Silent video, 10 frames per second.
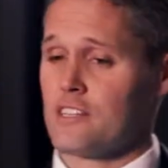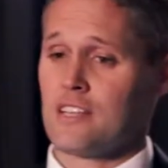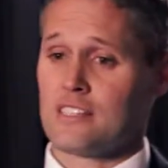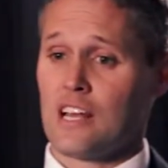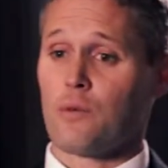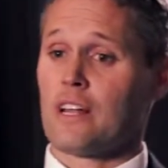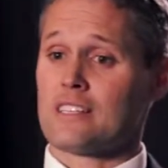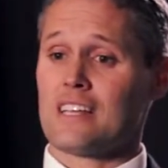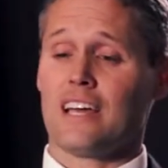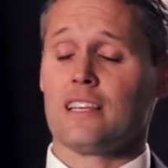as they said, we're going
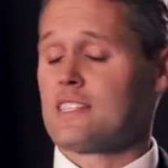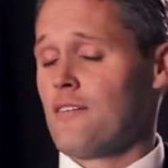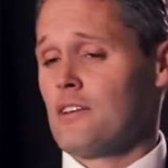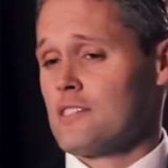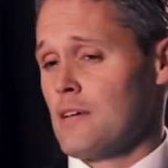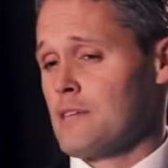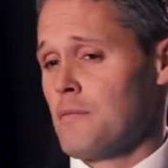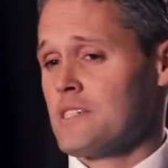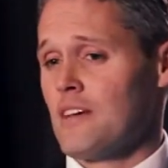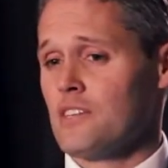to sign the
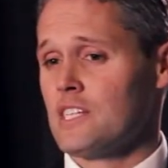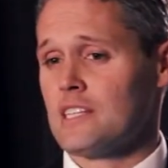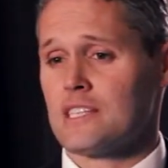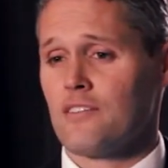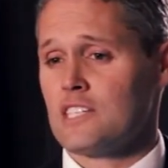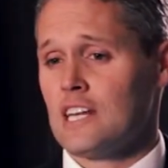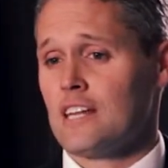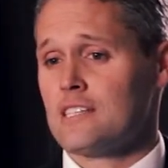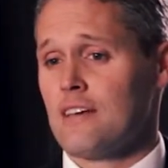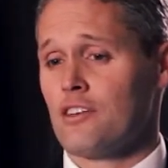September 17th,
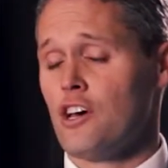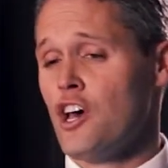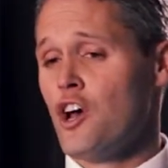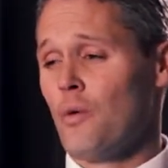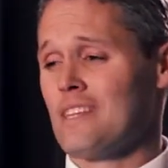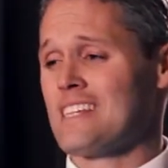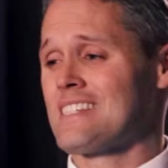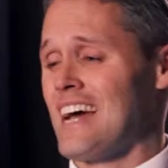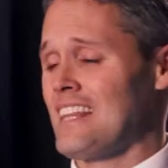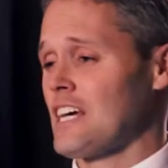1787, when they
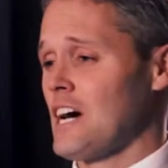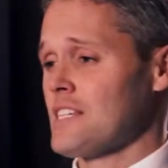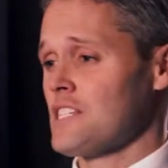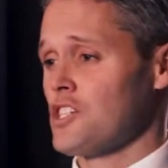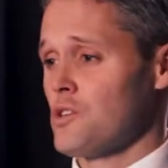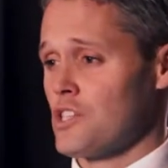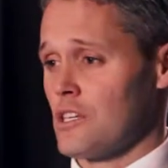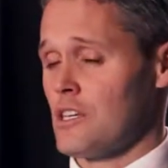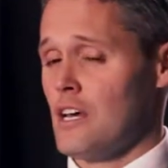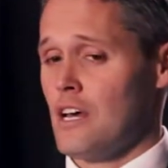signed the
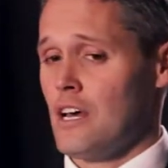Constitution,